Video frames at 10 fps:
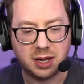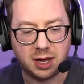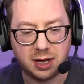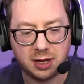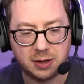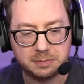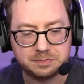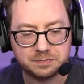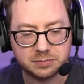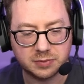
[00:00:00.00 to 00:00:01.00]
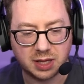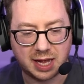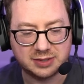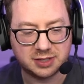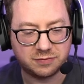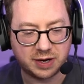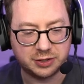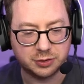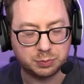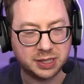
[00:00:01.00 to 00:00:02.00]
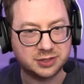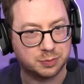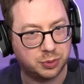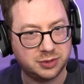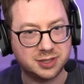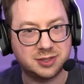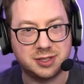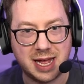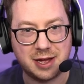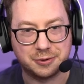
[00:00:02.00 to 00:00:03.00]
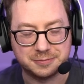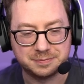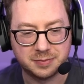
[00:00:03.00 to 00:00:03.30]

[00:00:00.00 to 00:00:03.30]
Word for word: Um, I just gotta find a good place to put this down.